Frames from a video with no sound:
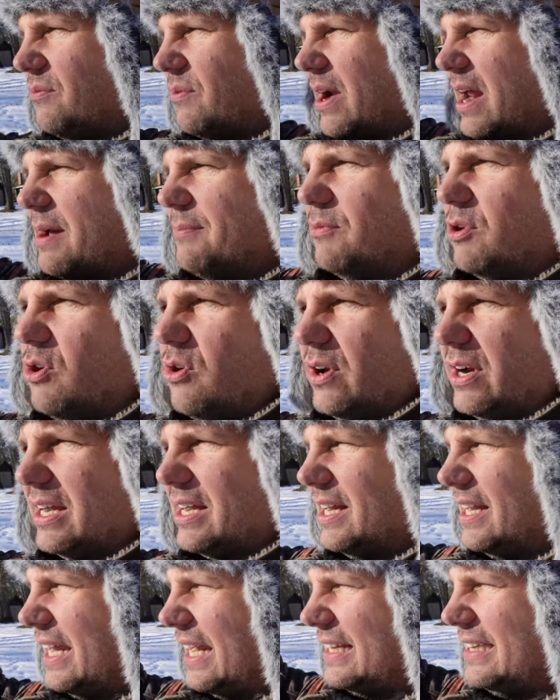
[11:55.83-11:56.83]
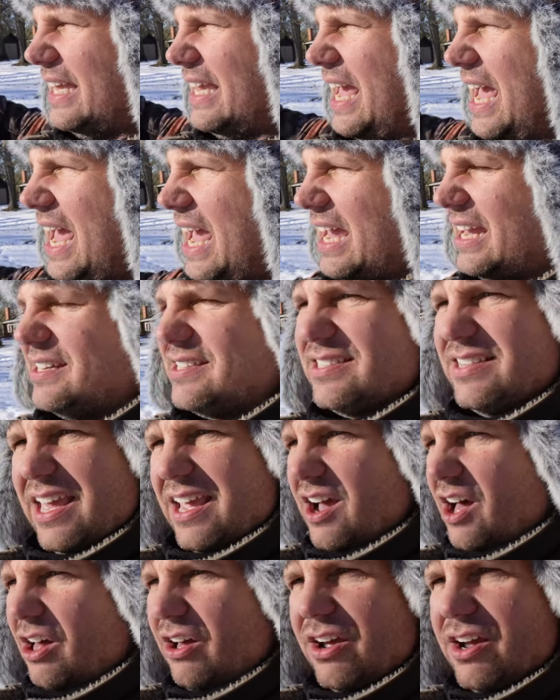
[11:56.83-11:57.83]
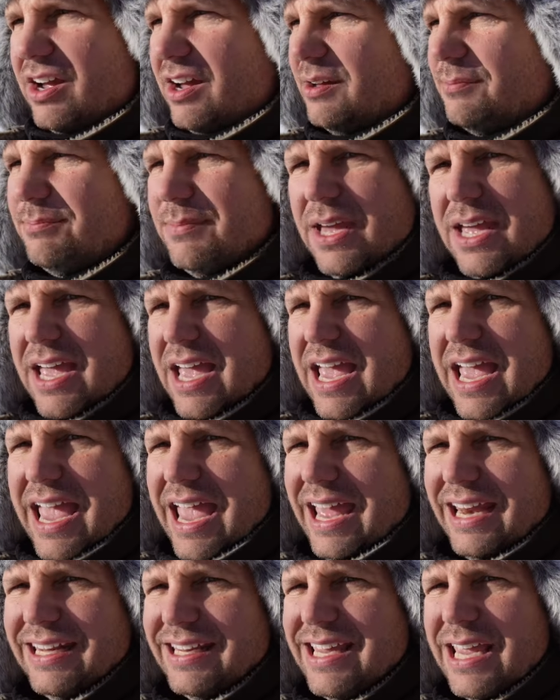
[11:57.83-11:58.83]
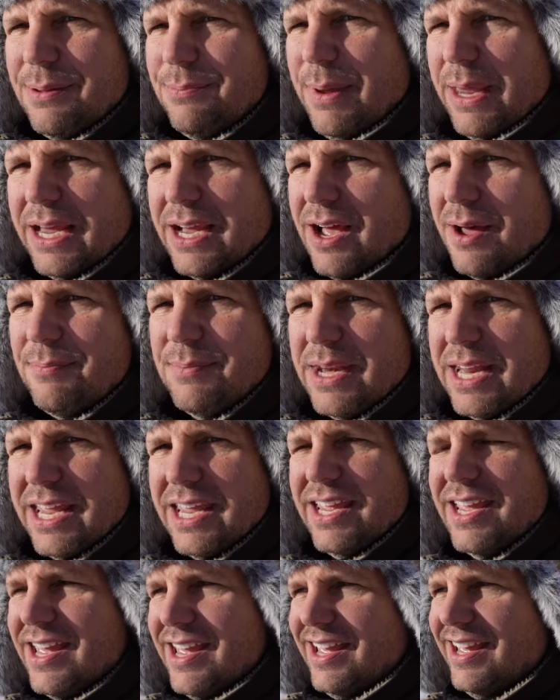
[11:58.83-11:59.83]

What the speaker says: When I'm going to collect the eggs, they all come and keep me company.